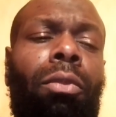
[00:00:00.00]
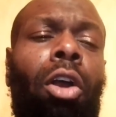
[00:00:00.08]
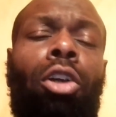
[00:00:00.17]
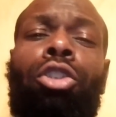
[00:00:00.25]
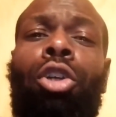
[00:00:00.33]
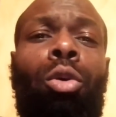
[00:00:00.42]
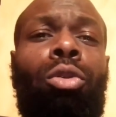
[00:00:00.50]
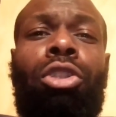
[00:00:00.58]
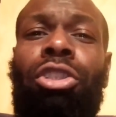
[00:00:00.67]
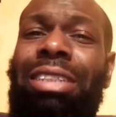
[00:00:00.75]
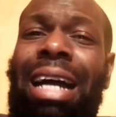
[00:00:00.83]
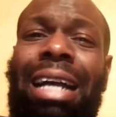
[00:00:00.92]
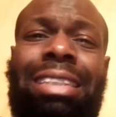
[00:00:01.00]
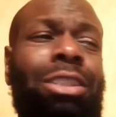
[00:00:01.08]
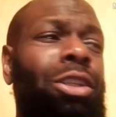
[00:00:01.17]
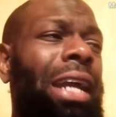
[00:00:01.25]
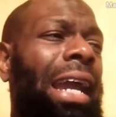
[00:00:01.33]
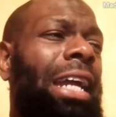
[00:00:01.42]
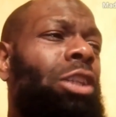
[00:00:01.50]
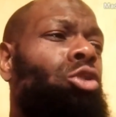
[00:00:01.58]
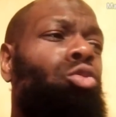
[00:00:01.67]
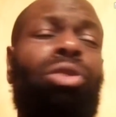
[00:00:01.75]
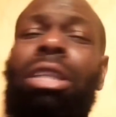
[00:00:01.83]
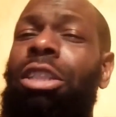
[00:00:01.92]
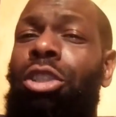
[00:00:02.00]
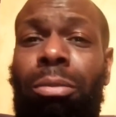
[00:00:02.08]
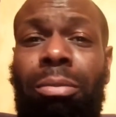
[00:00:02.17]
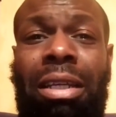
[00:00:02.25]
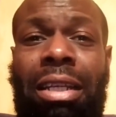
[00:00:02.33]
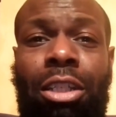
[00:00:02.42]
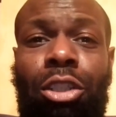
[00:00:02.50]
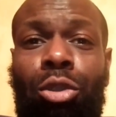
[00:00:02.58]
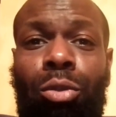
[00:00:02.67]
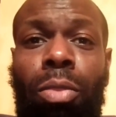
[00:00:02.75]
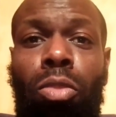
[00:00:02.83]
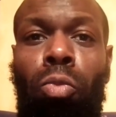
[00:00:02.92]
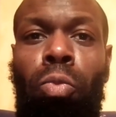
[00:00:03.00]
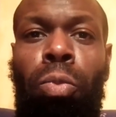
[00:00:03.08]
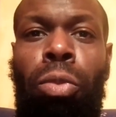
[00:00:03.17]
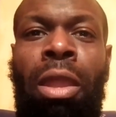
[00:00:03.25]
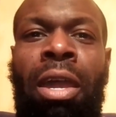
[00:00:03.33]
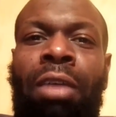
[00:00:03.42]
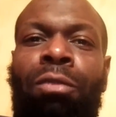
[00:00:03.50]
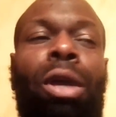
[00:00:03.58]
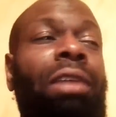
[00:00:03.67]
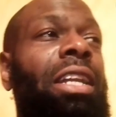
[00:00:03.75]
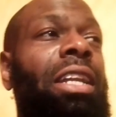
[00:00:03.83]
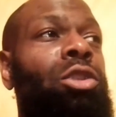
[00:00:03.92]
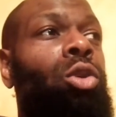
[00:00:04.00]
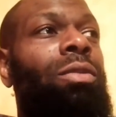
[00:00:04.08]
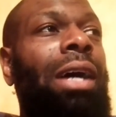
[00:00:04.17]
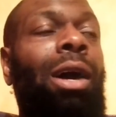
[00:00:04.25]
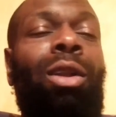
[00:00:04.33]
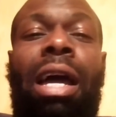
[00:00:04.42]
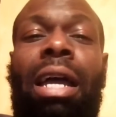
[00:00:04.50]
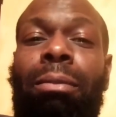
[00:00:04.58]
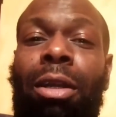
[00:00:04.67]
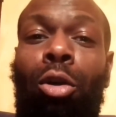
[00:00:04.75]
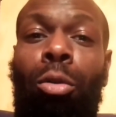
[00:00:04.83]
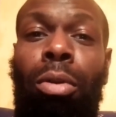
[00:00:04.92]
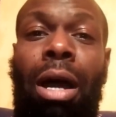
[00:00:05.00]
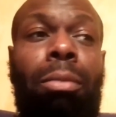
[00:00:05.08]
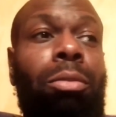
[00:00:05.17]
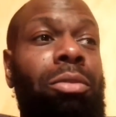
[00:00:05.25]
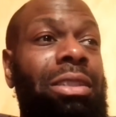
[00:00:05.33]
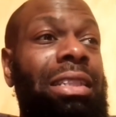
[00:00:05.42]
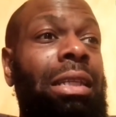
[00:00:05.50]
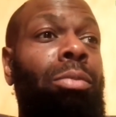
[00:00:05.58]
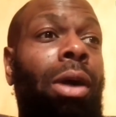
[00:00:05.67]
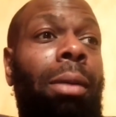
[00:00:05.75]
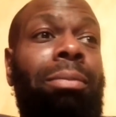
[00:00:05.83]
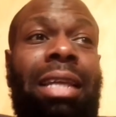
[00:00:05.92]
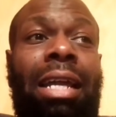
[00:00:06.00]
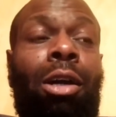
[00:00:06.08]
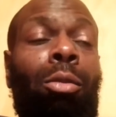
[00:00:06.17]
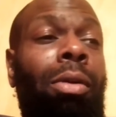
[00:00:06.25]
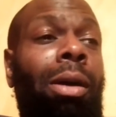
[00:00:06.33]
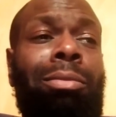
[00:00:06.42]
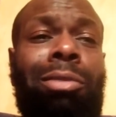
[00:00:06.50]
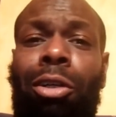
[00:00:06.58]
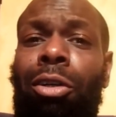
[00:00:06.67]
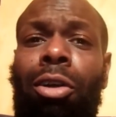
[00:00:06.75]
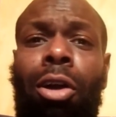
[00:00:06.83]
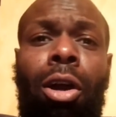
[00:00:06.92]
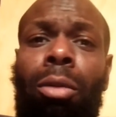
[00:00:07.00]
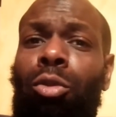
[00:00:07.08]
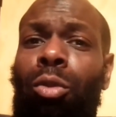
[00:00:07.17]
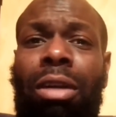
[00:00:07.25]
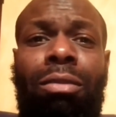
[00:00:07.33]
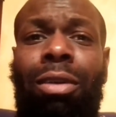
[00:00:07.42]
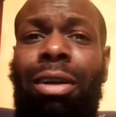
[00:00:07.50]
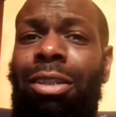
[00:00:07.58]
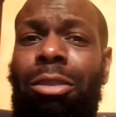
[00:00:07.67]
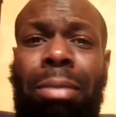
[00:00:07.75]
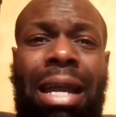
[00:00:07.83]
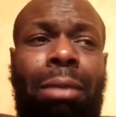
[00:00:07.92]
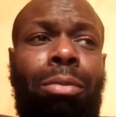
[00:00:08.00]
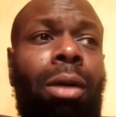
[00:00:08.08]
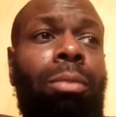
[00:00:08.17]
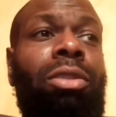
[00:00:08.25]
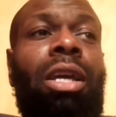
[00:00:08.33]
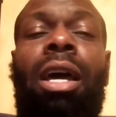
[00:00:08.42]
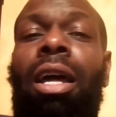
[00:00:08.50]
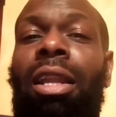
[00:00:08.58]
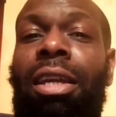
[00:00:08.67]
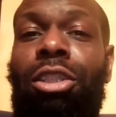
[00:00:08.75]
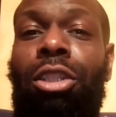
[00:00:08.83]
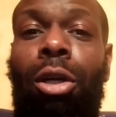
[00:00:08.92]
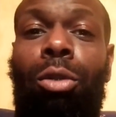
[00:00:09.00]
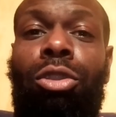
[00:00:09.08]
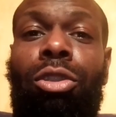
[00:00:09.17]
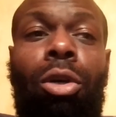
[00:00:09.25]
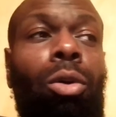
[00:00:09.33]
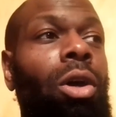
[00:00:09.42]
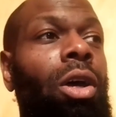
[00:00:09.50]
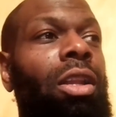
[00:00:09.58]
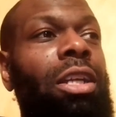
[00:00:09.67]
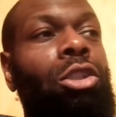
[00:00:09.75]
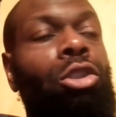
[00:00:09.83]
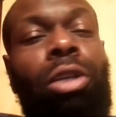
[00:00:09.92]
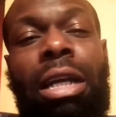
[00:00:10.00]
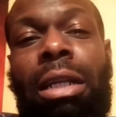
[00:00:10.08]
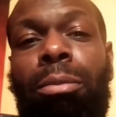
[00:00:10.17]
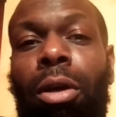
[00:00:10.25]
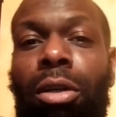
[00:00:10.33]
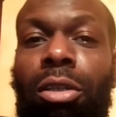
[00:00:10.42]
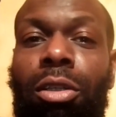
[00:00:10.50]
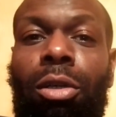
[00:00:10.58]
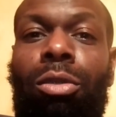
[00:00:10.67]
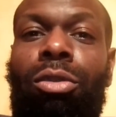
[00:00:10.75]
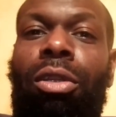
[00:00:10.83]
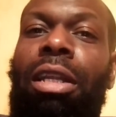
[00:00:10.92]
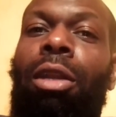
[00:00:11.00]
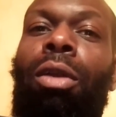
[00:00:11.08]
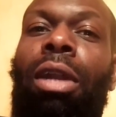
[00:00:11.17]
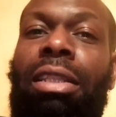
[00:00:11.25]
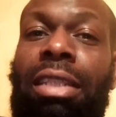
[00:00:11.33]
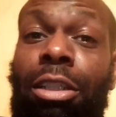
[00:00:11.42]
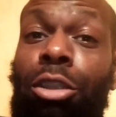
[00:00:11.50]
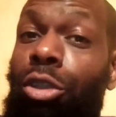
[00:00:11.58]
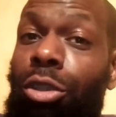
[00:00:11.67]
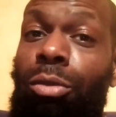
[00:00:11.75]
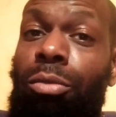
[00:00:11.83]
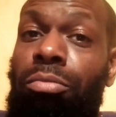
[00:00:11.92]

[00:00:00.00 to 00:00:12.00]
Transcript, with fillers: So, your size and your age really shouldn't be an issue. If you have sort of outlying medical problems, knee problems, ankle problems, hurt arms, whatever else, back problems, let your coach know, let your training partner know so they know not to injure you.